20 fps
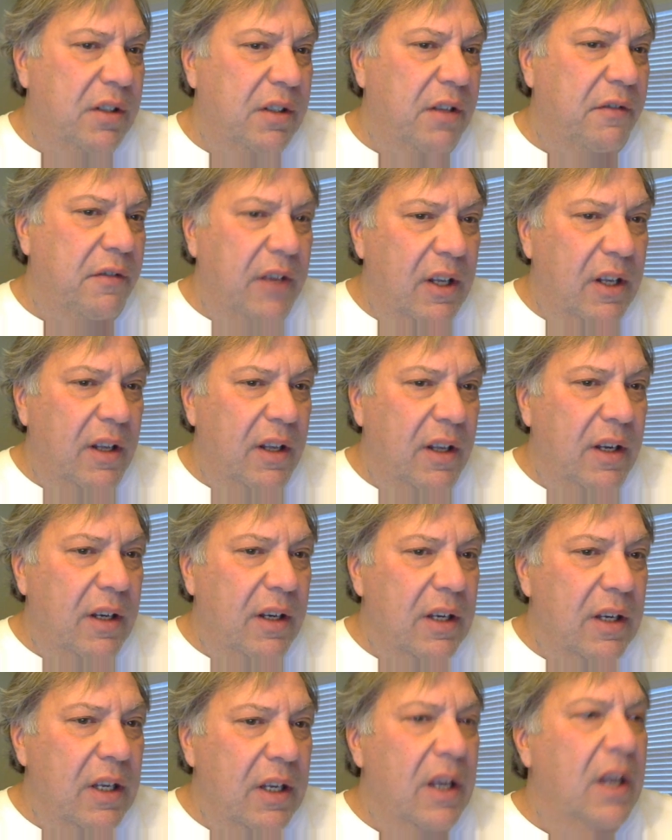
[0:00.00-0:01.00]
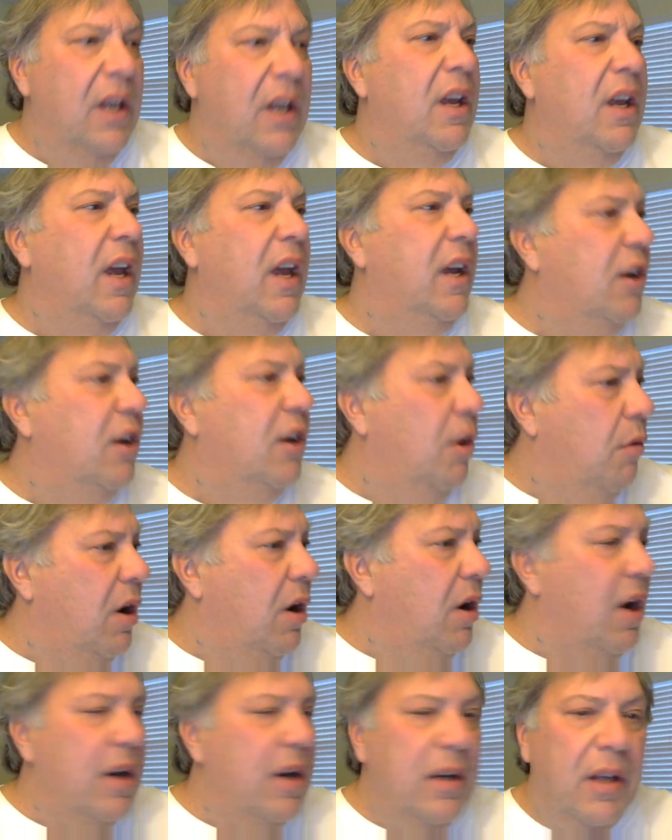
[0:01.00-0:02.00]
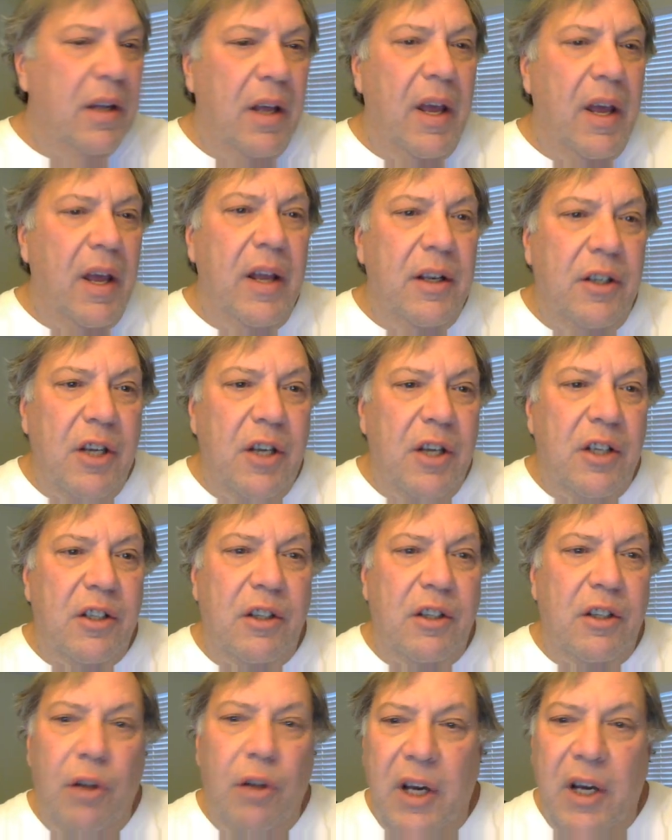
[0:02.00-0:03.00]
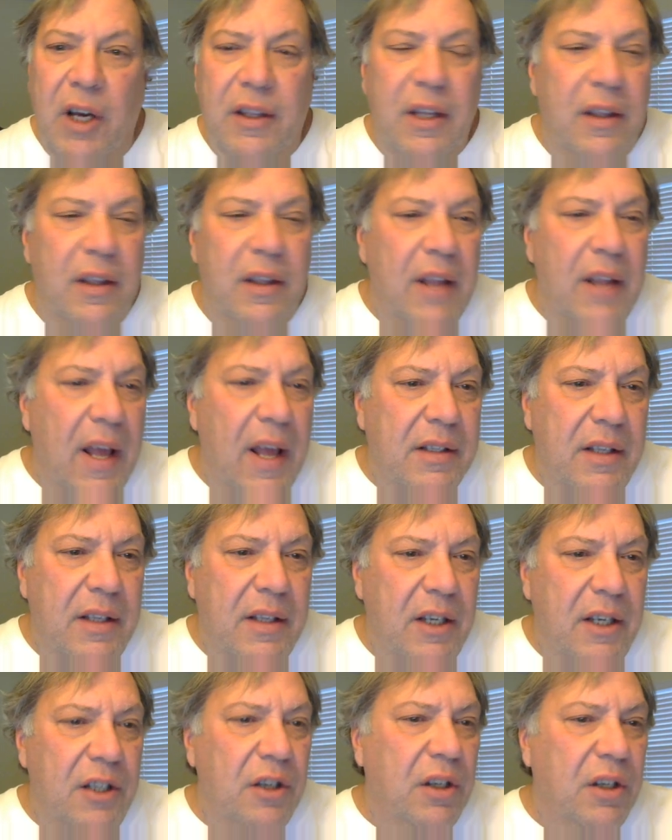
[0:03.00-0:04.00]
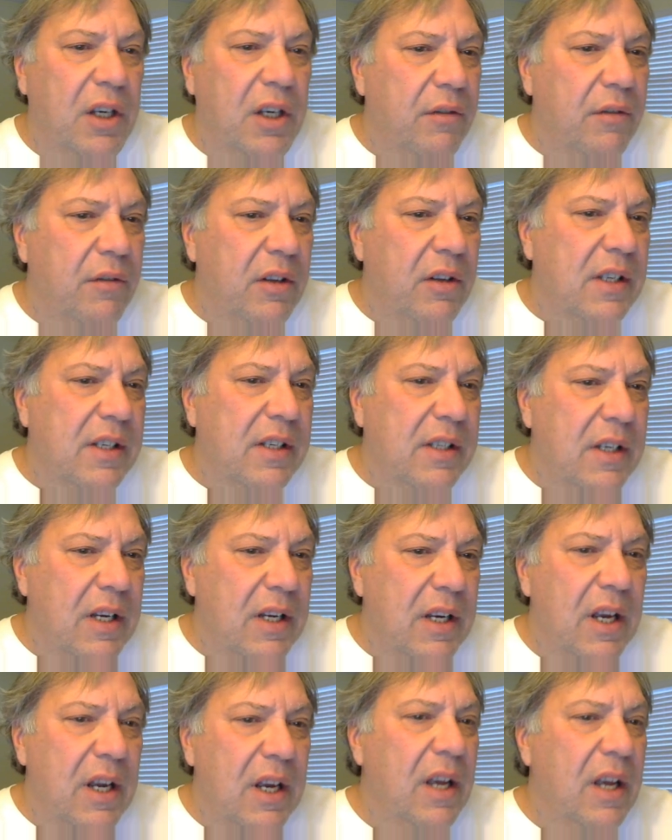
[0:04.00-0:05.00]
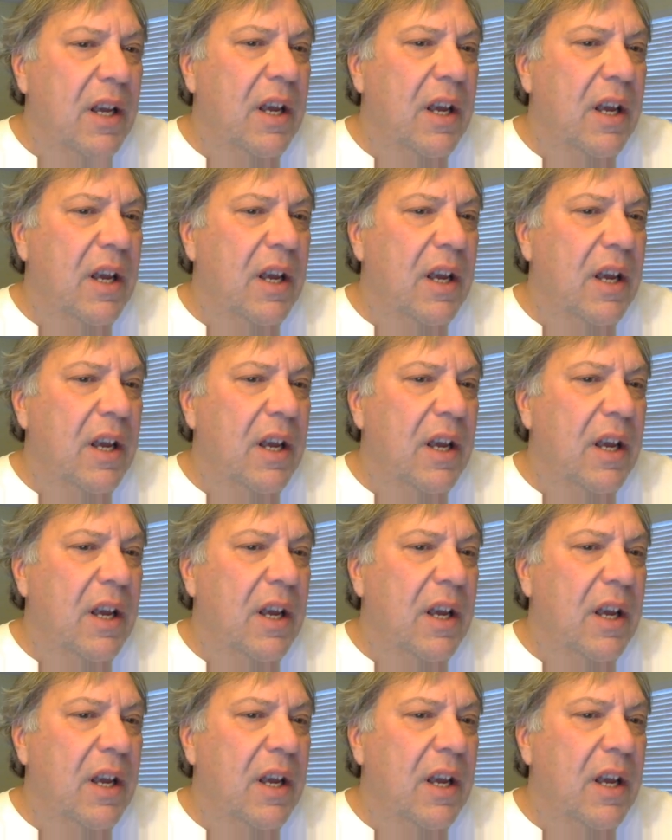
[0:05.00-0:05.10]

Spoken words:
the feeling, and go on and just look at the next thing you're given to see